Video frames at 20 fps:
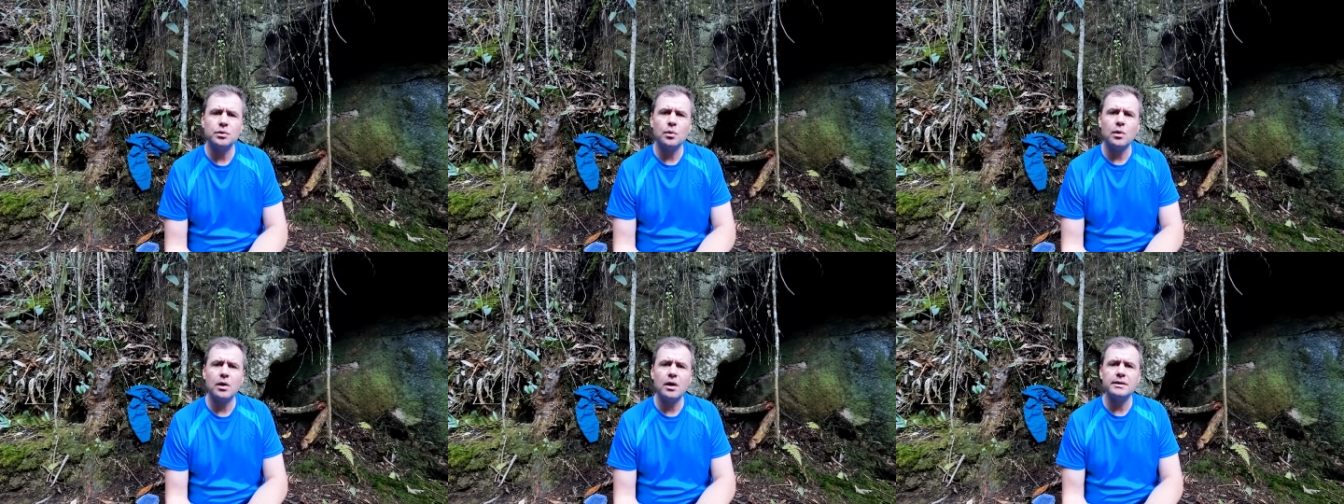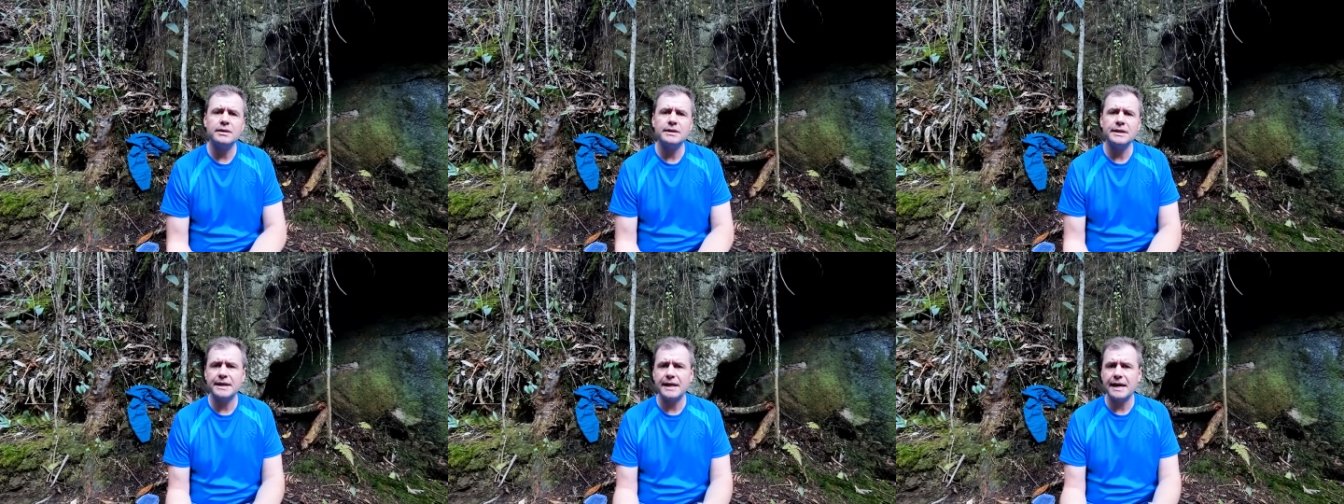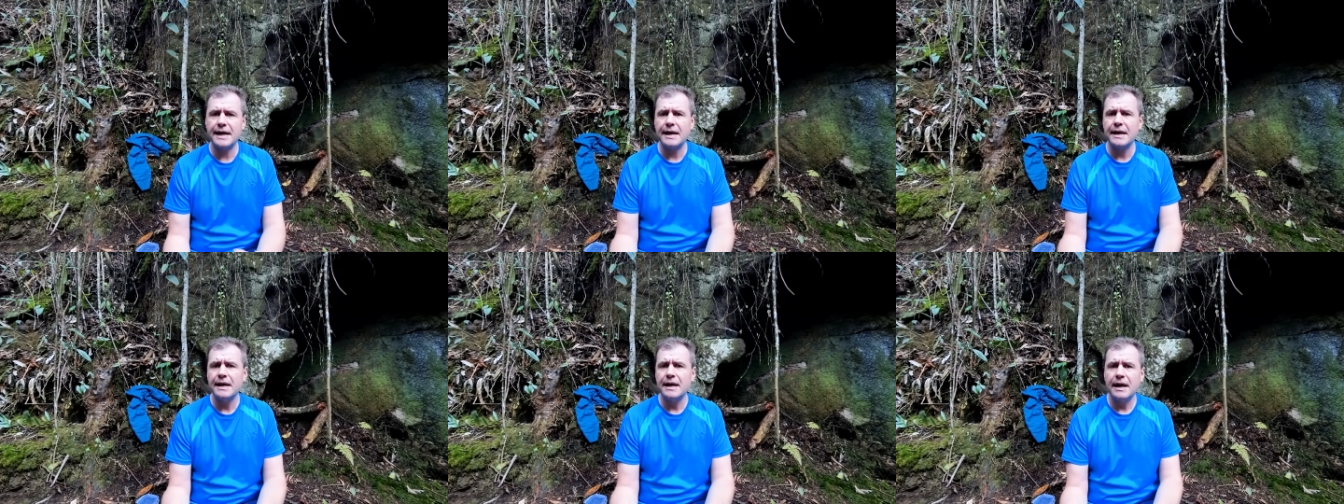words in
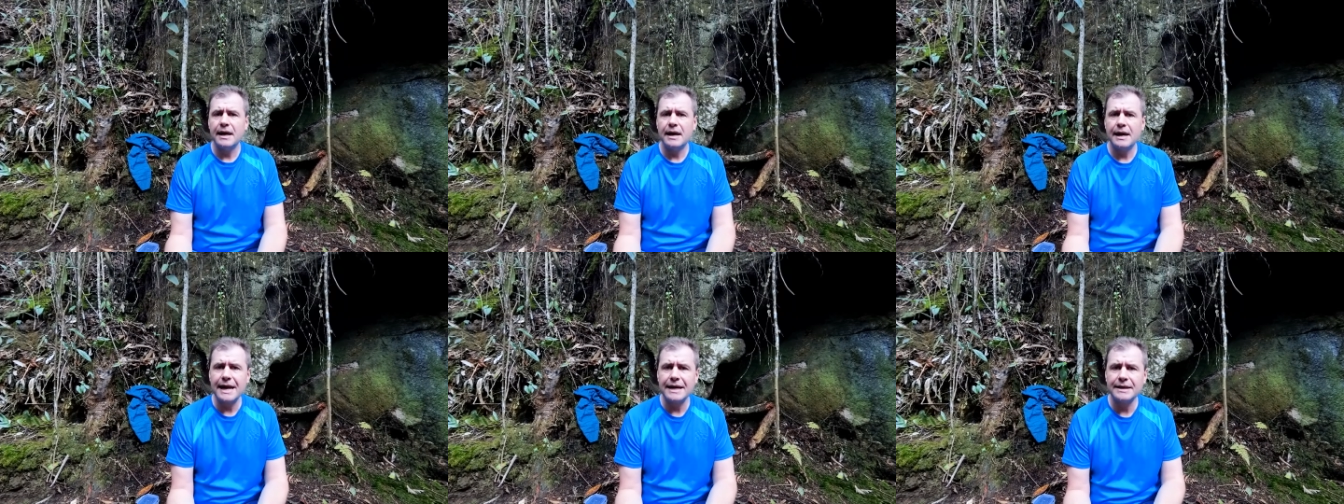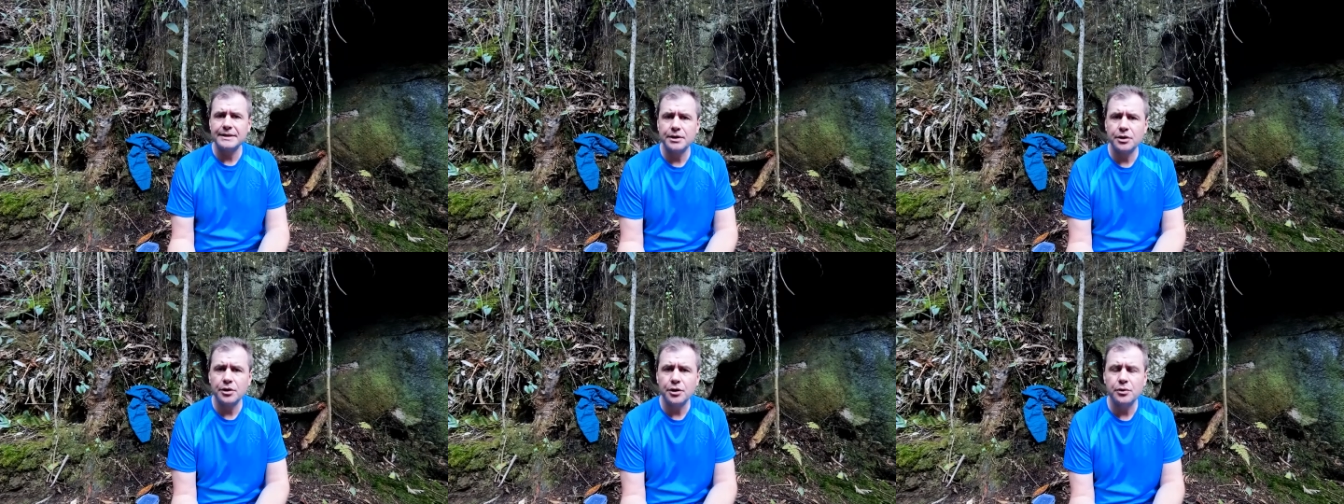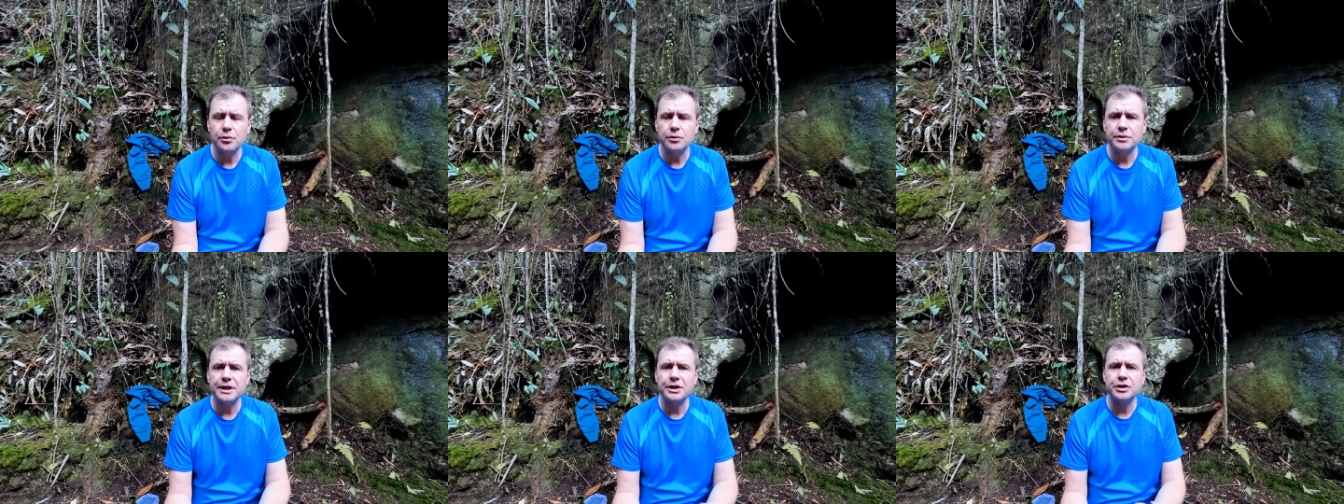their lexicon
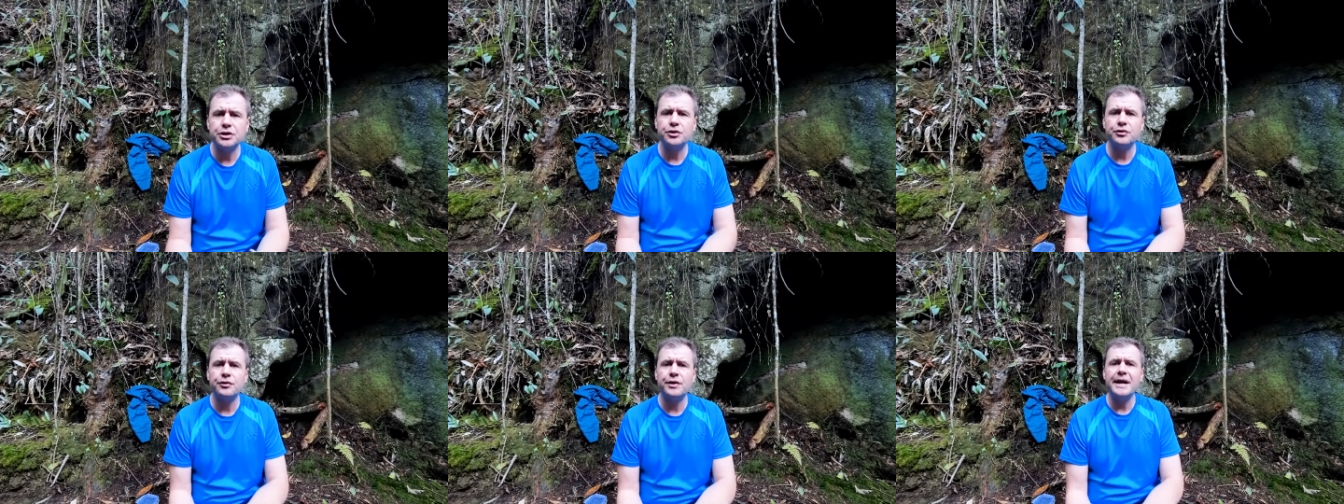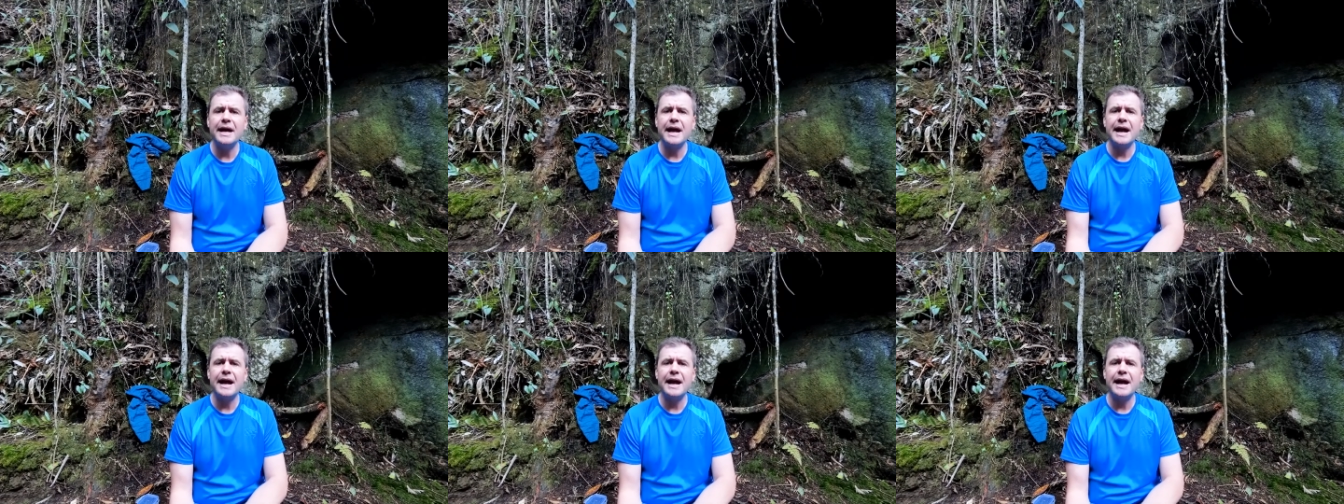or dictionary,